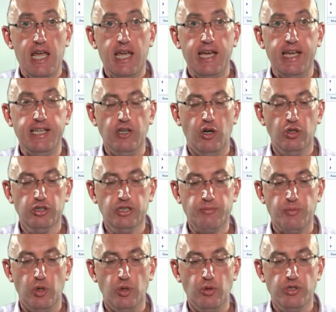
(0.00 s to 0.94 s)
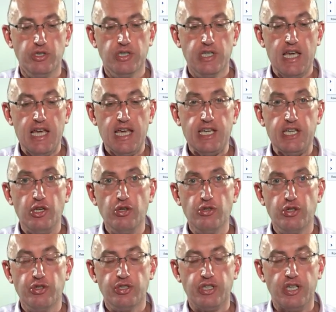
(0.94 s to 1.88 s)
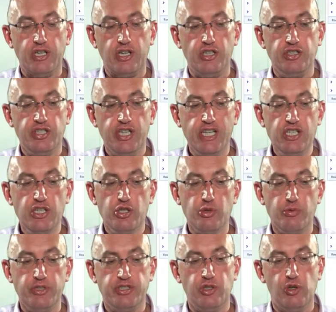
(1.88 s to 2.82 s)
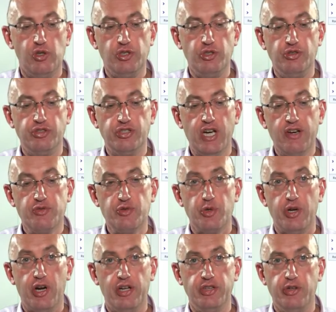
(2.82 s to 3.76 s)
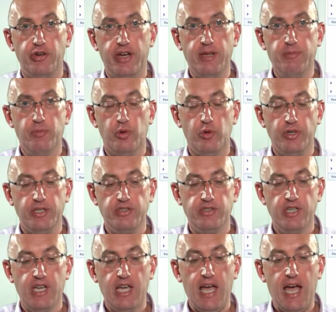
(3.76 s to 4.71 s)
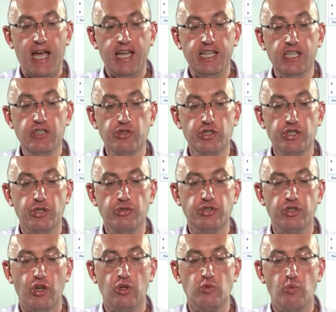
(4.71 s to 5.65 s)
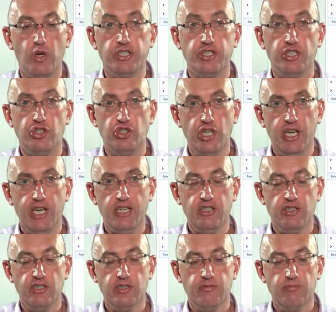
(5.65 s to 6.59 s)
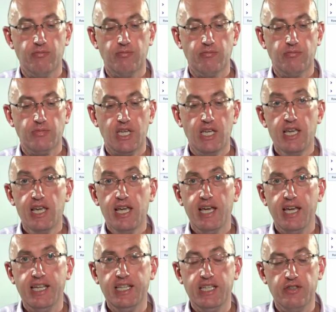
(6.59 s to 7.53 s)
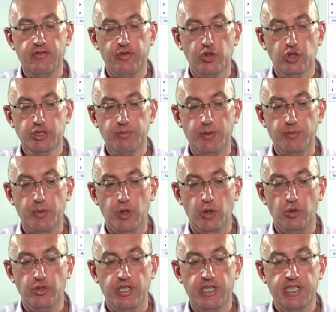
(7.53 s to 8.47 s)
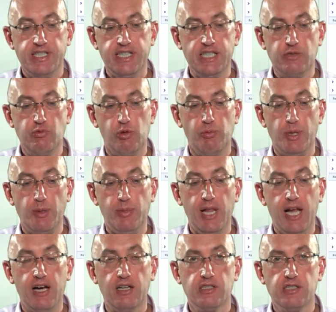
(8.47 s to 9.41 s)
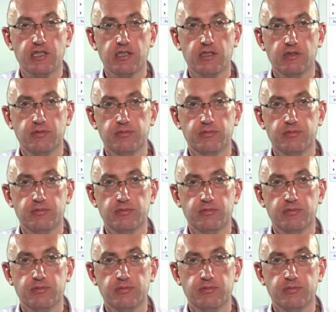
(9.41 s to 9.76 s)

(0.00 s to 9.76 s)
In audit mode, users can continue to install new software on their endpoints and introduce unwanted change. In enforcement mode, this will be blocked.